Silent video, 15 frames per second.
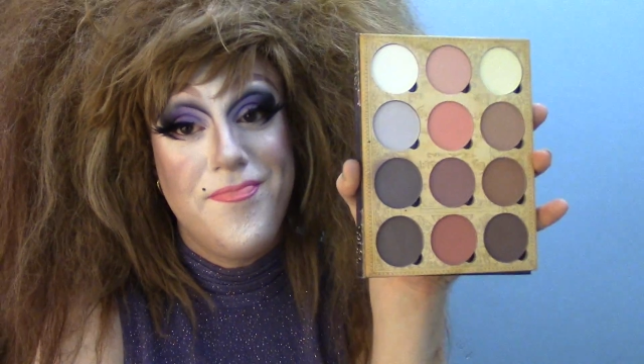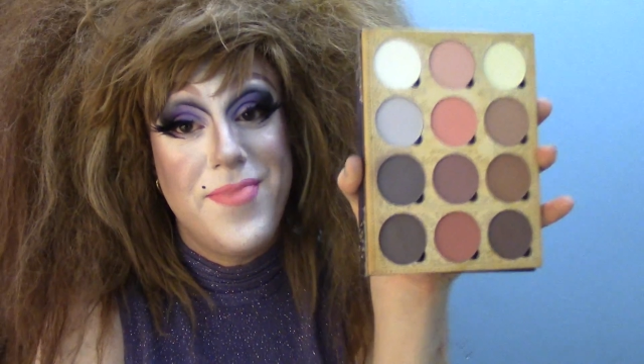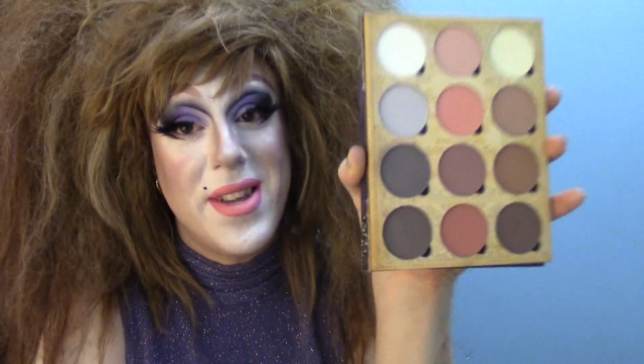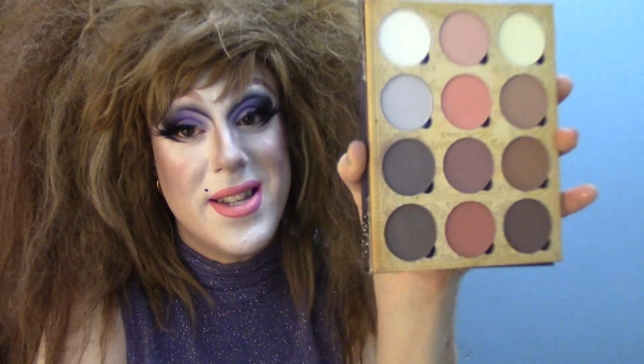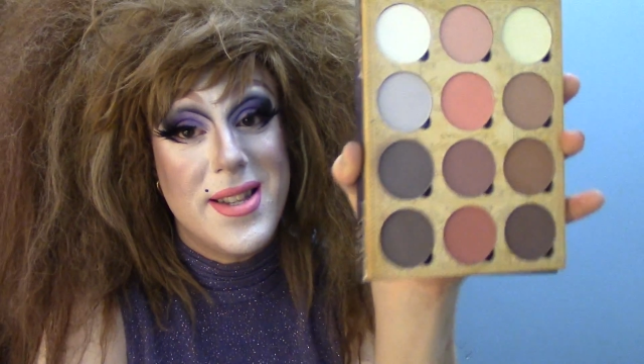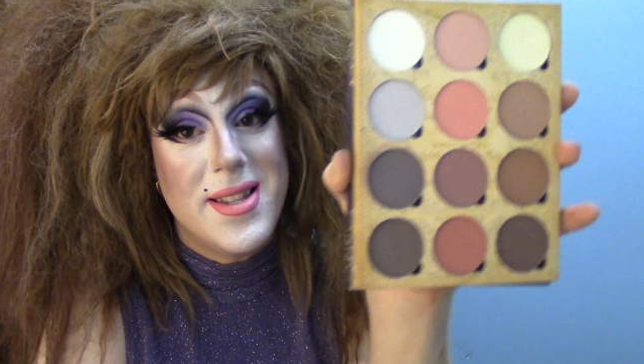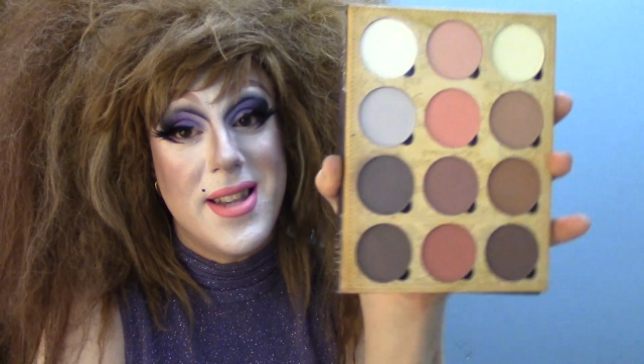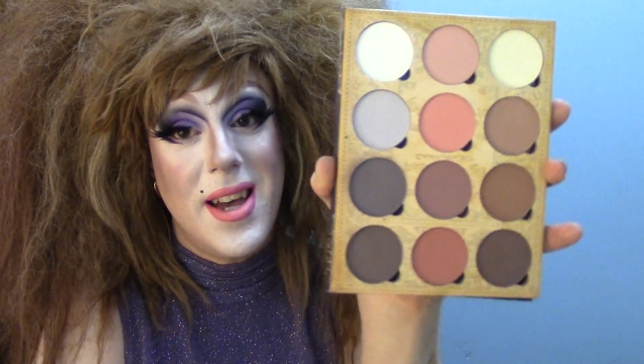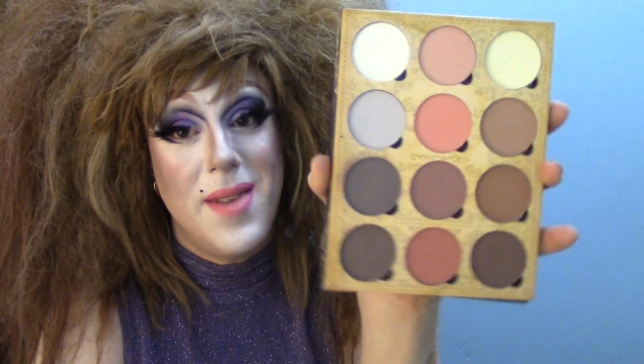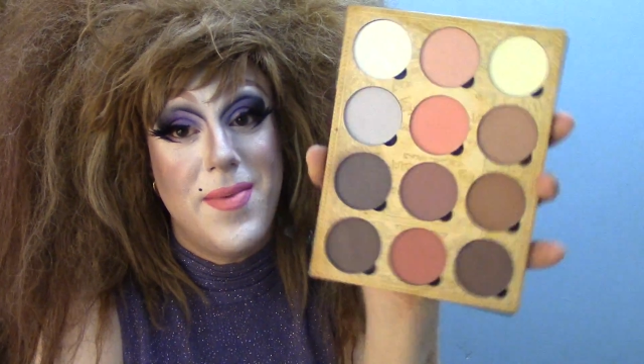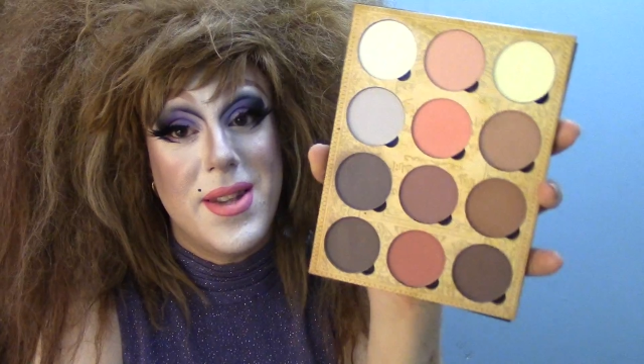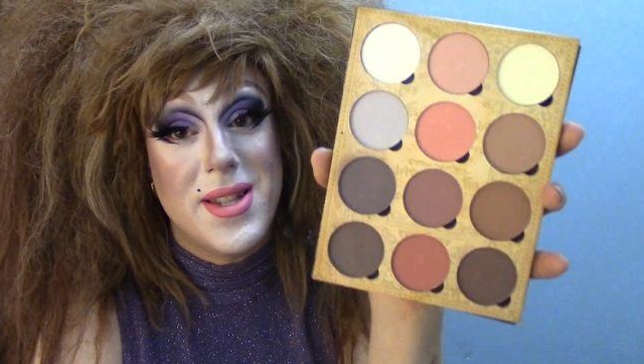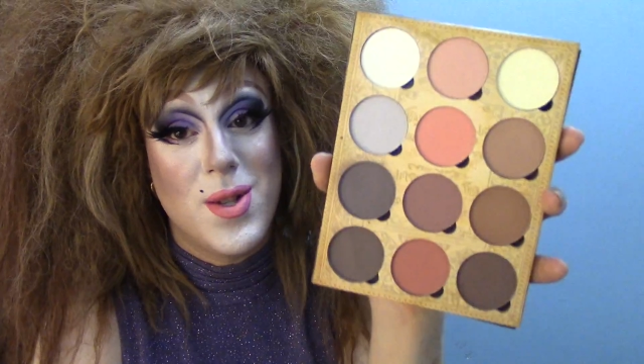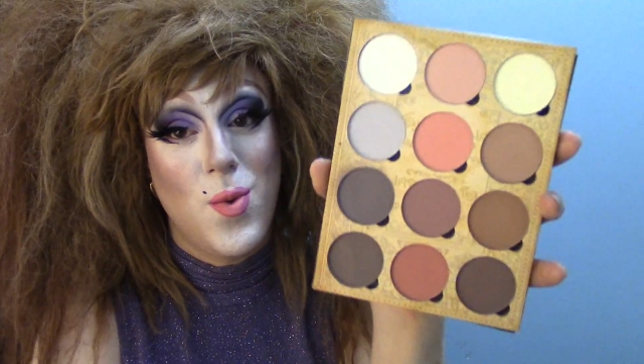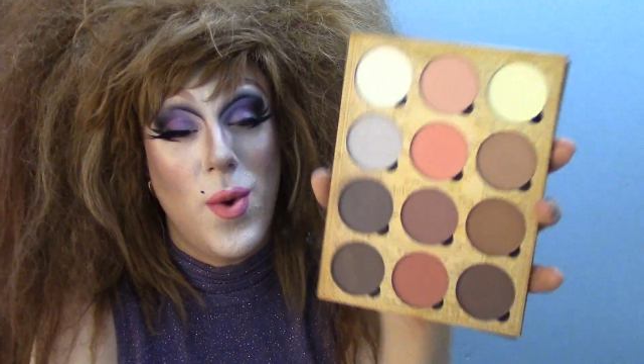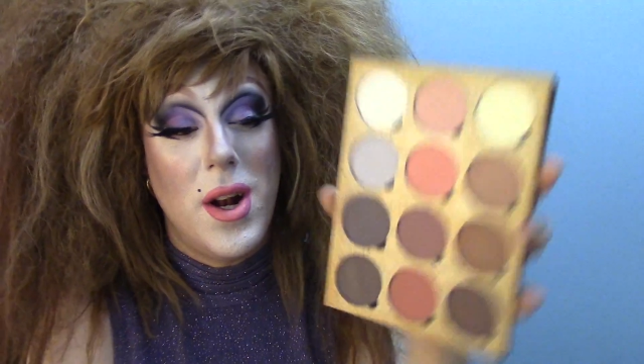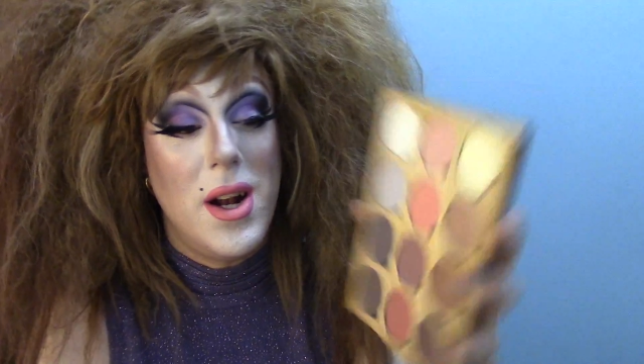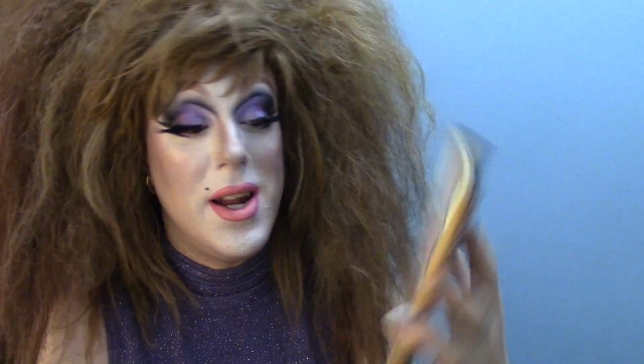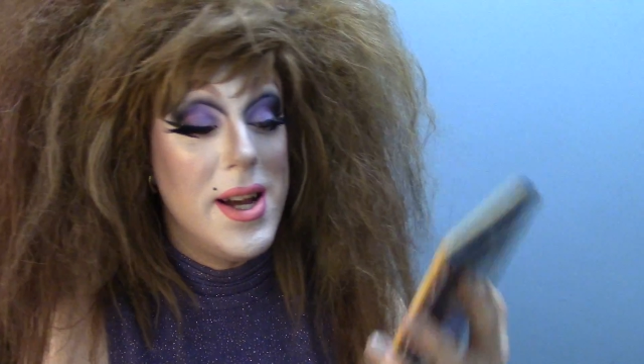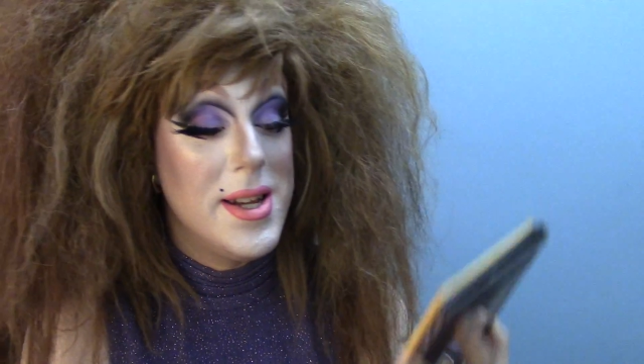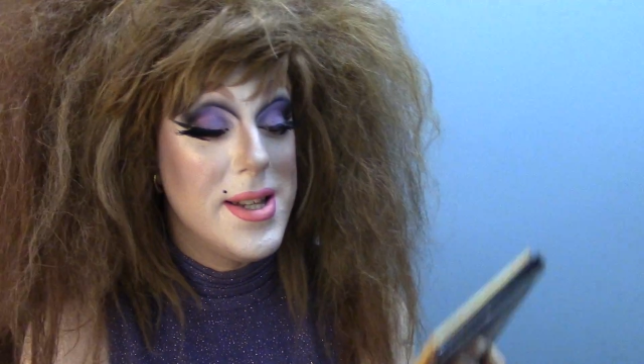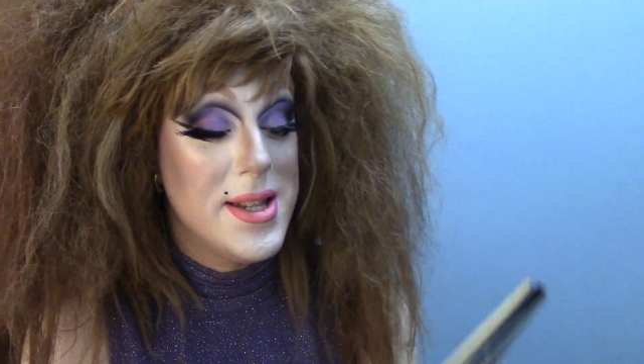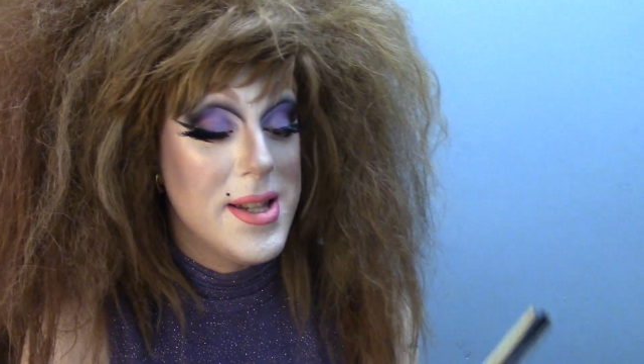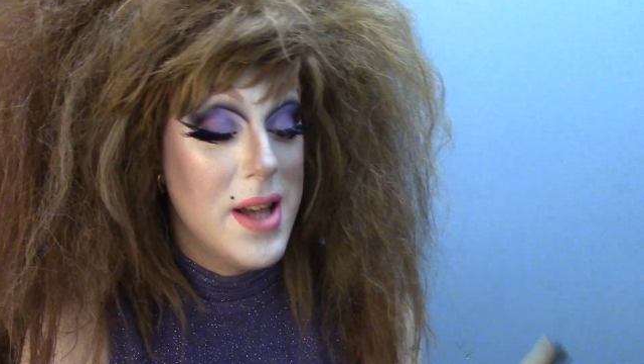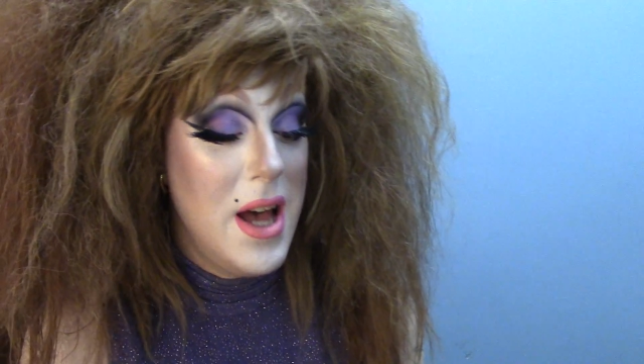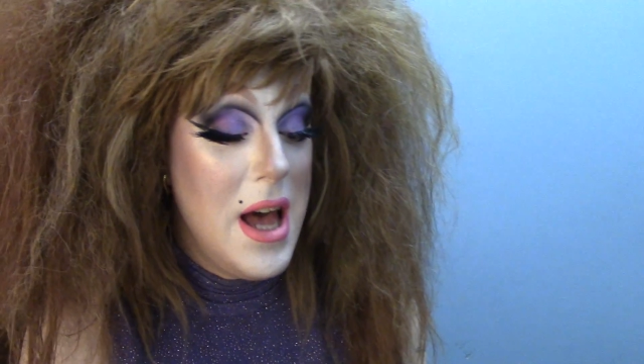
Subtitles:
this is it. This is what it is.